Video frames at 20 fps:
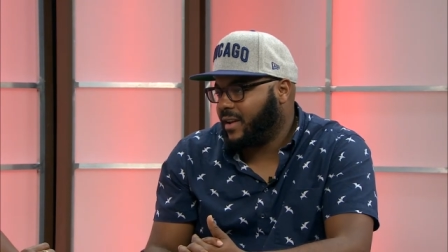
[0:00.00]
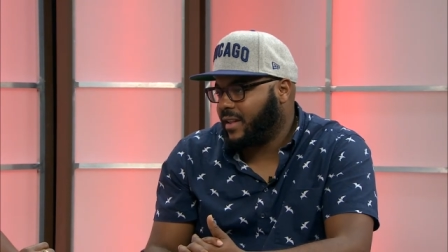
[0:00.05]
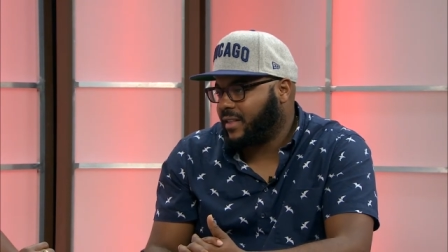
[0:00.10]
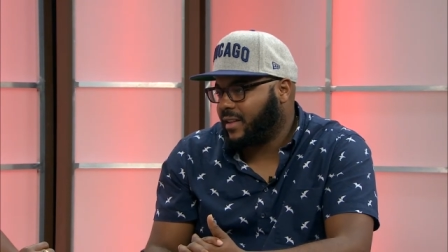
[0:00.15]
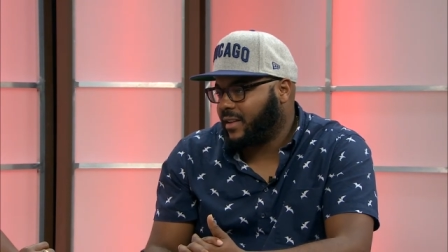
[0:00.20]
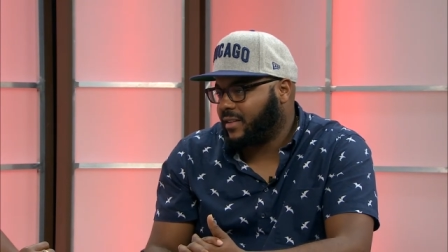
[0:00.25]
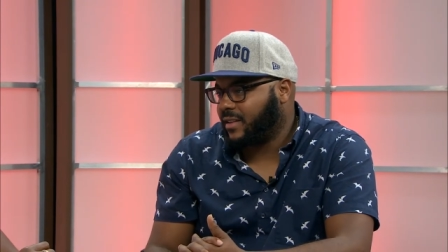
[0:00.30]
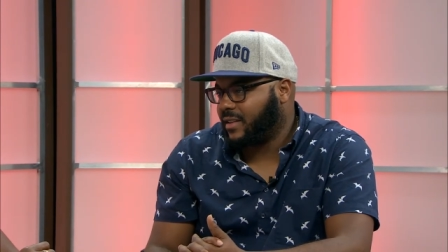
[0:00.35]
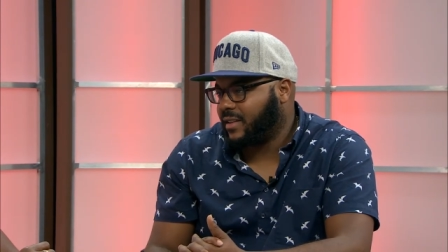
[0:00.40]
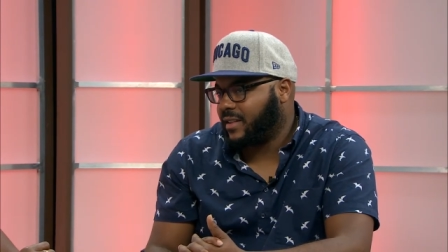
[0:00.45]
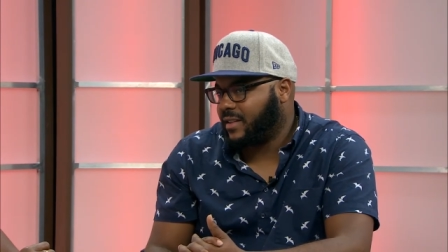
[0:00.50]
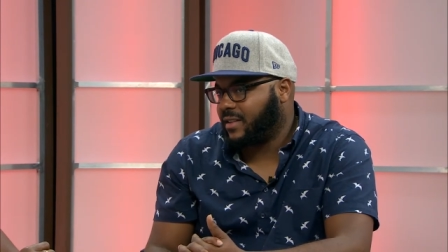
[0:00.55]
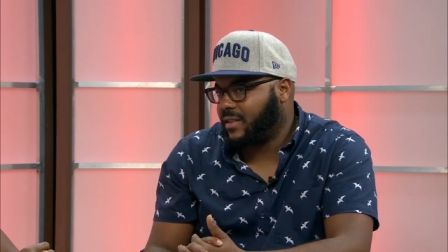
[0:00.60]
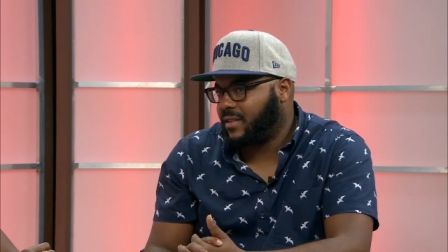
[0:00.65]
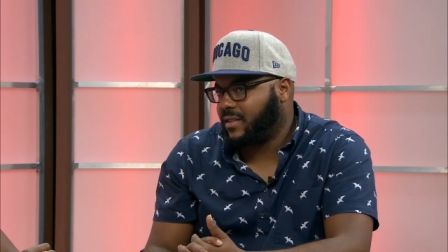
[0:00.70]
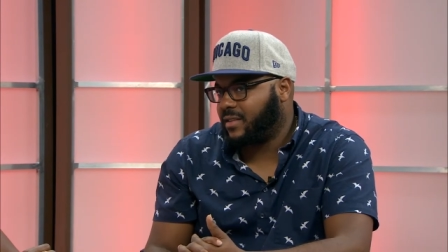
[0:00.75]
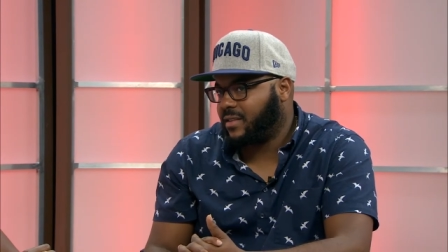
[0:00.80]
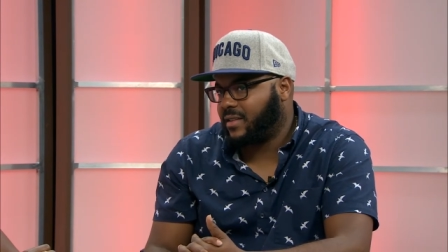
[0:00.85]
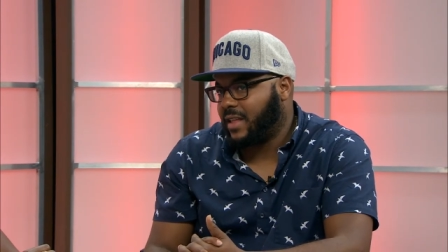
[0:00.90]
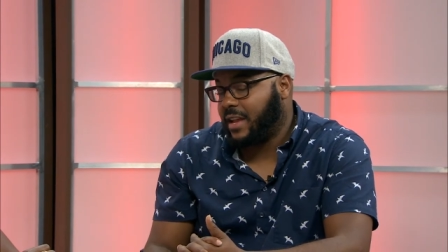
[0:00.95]
And I think
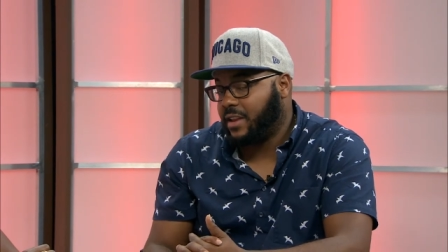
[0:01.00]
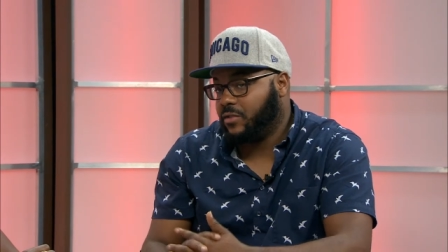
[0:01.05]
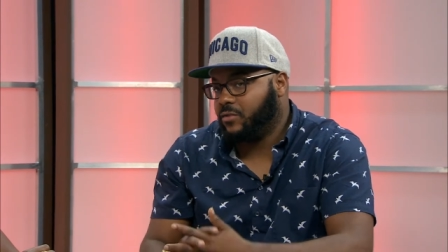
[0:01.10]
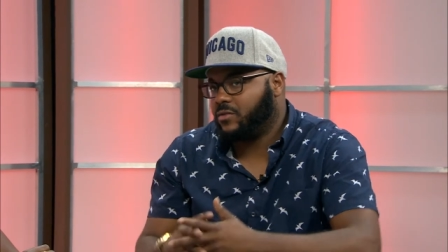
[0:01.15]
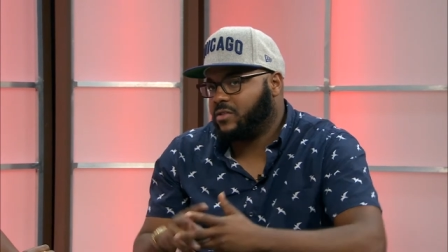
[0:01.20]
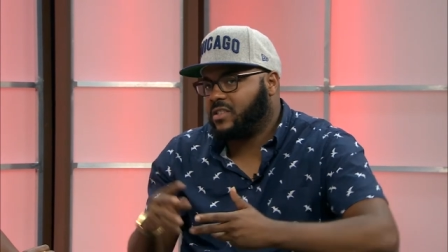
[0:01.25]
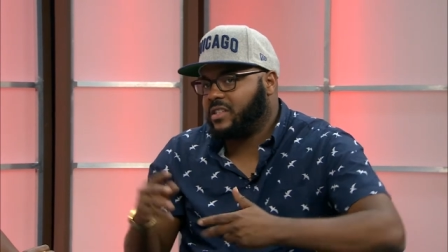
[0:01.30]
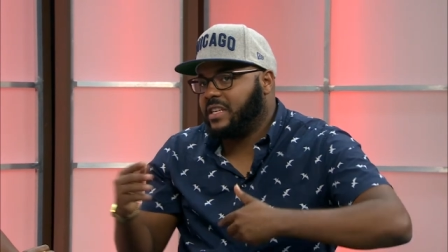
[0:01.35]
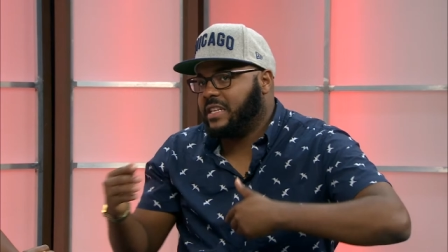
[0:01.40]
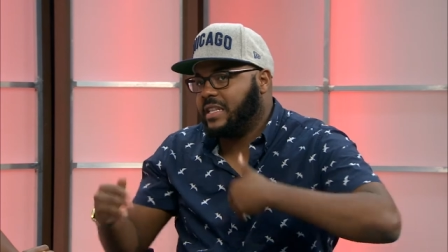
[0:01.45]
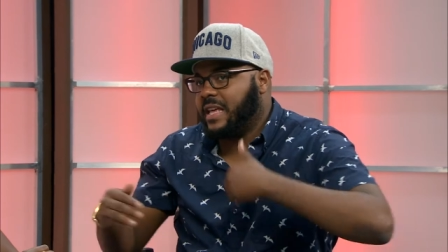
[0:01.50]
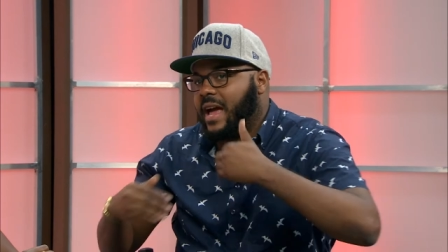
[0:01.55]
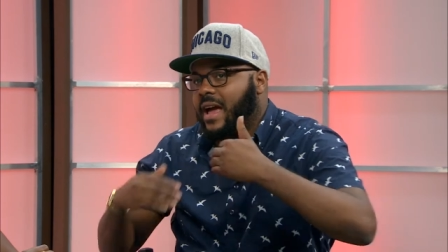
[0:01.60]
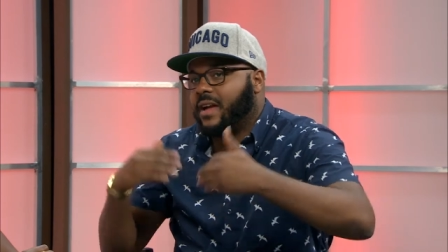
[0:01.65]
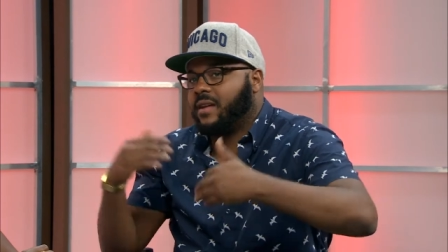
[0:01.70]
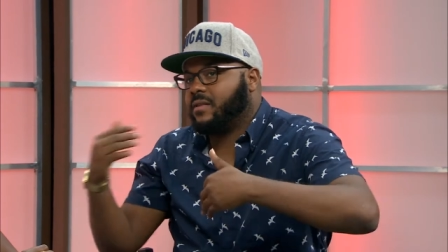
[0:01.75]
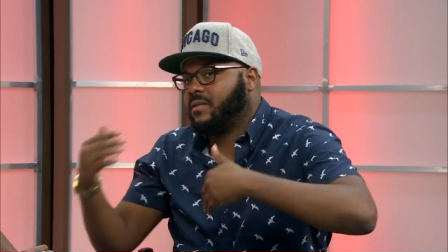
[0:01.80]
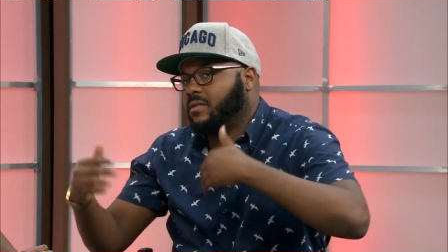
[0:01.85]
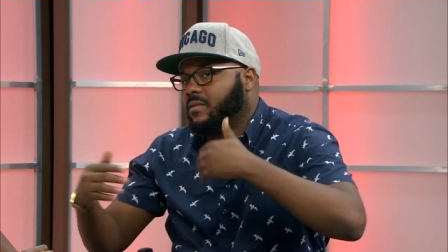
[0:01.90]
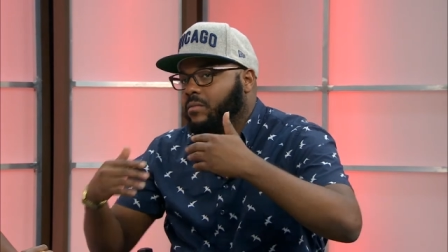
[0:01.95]
that you see
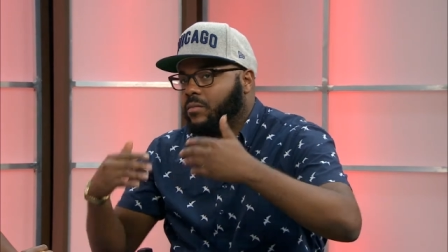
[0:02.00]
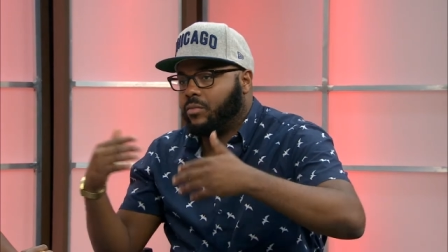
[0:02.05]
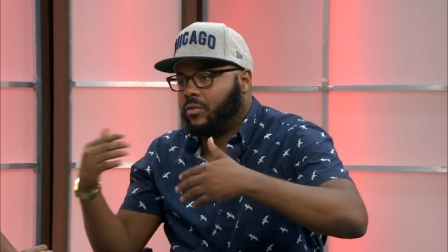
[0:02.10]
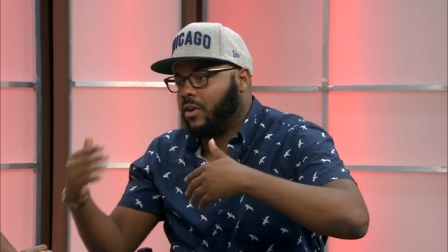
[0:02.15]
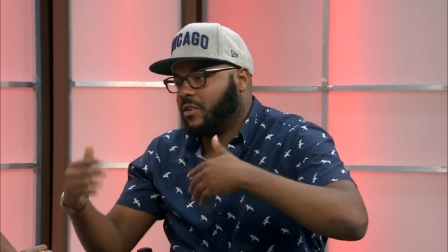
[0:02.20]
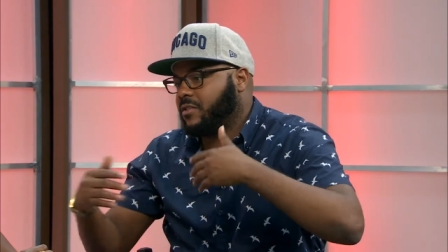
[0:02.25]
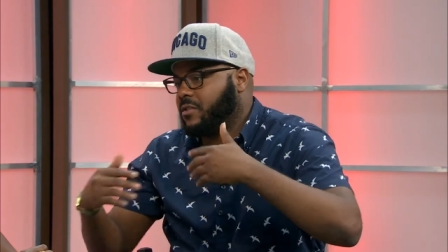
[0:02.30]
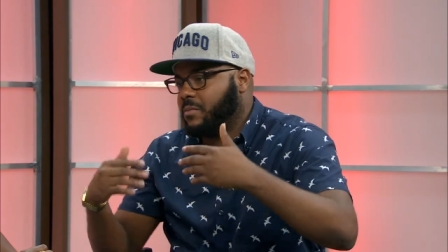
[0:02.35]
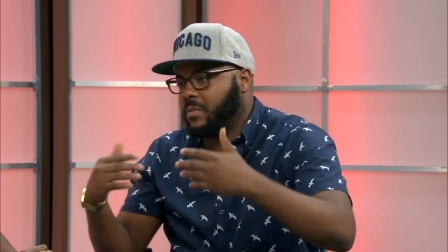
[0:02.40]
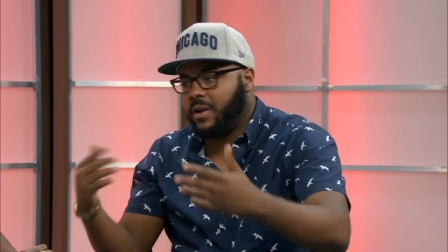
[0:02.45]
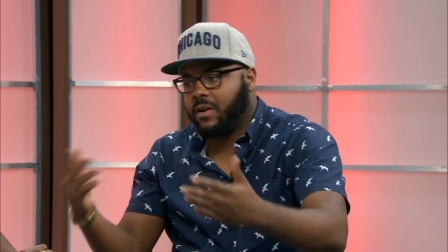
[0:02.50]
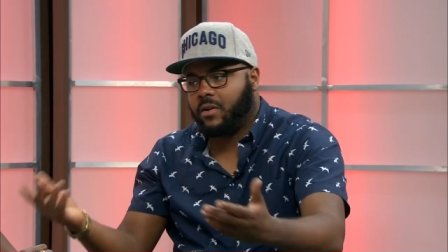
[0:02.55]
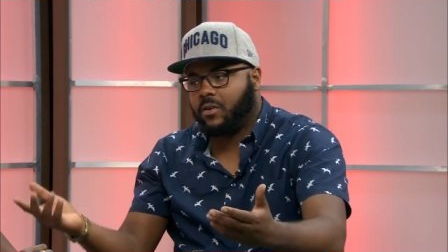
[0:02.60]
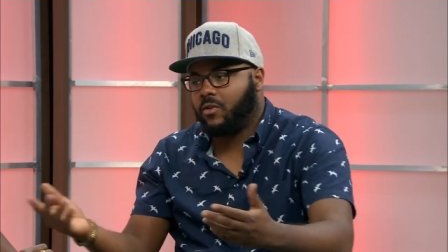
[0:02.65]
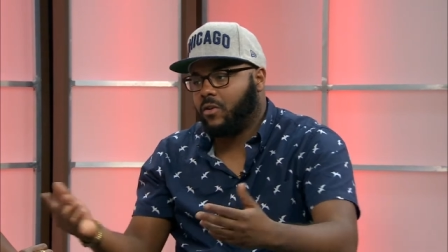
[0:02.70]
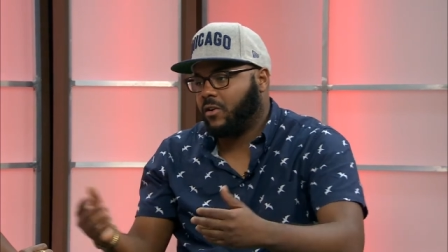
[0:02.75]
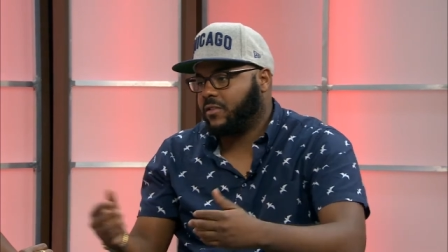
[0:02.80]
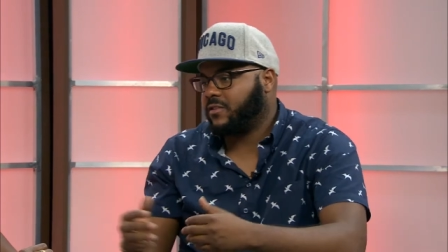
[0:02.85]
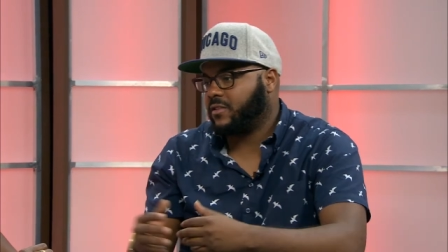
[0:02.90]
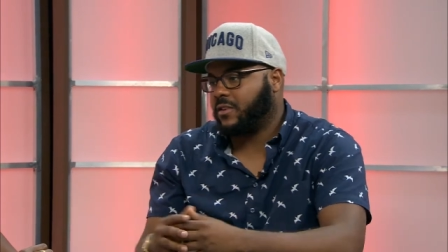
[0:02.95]
that brought to bear
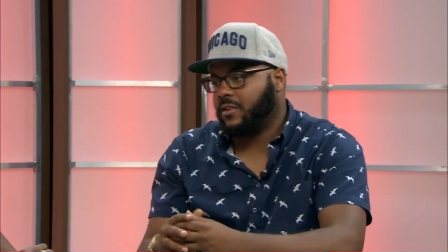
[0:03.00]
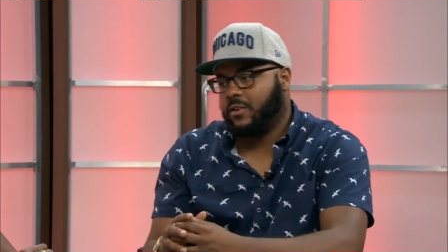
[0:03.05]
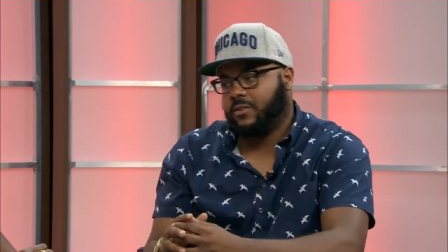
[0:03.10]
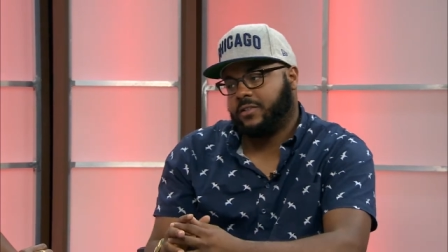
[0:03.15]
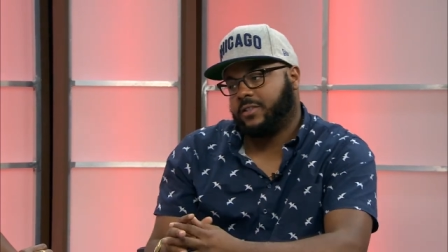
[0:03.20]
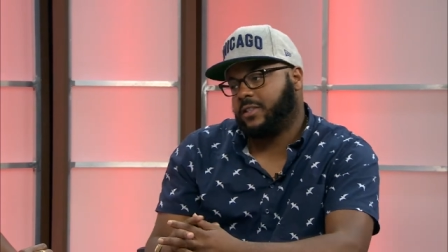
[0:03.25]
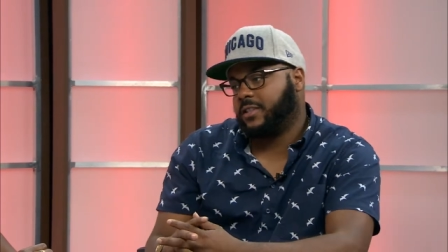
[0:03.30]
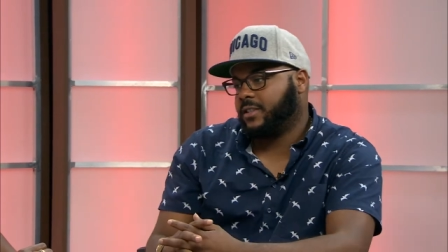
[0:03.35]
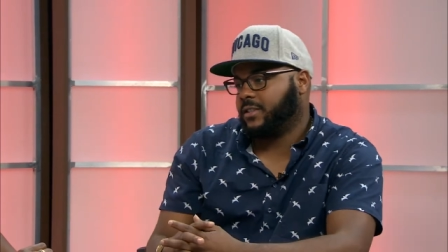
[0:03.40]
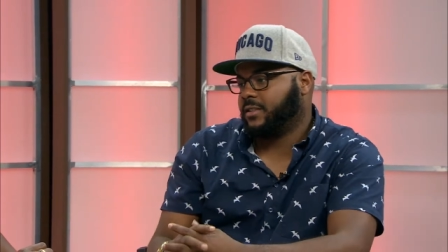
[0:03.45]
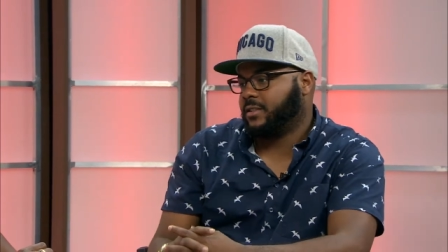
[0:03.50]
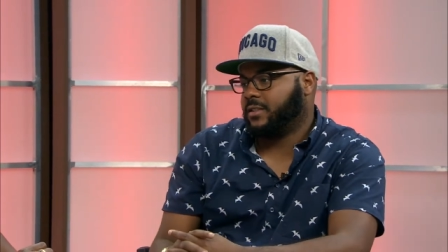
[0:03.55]
across the culture.